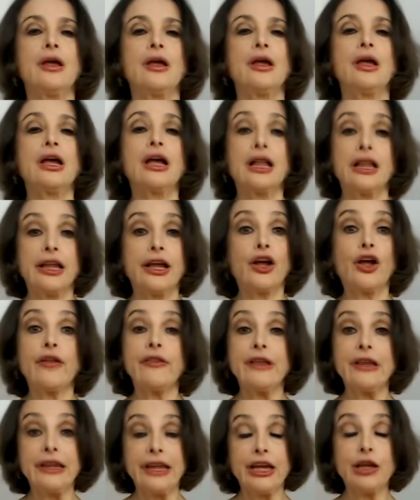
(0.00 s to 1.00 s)
click on the
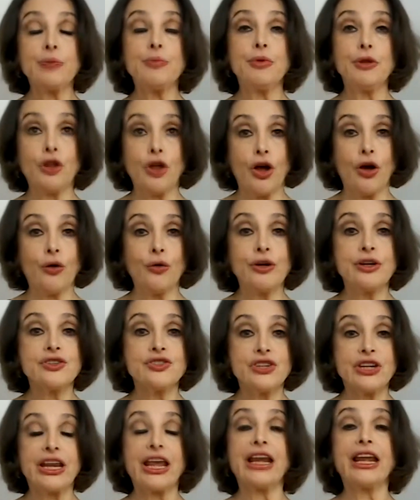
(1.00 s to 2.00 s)
link below to
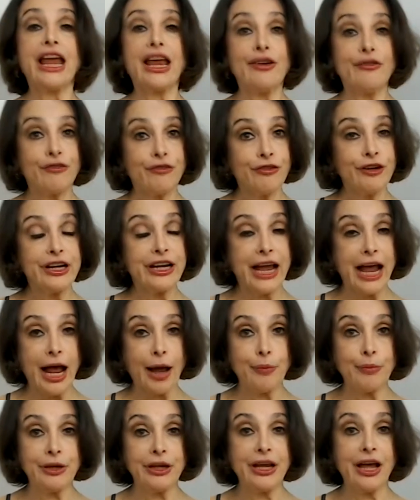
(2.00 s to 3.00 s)
get a free
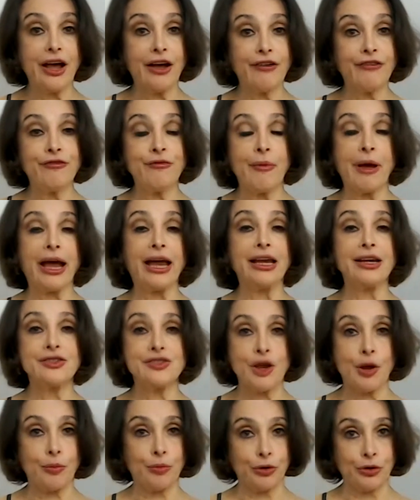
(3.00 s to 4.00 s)
copy of my
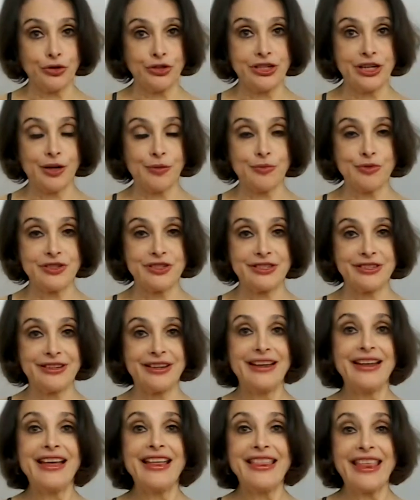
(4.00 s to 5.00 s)
Tupler tips.
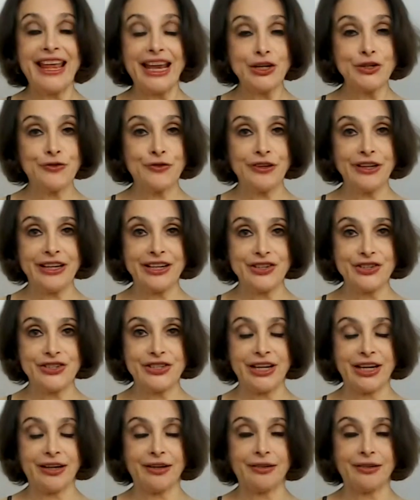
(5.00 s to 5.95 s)
Thanks for listening.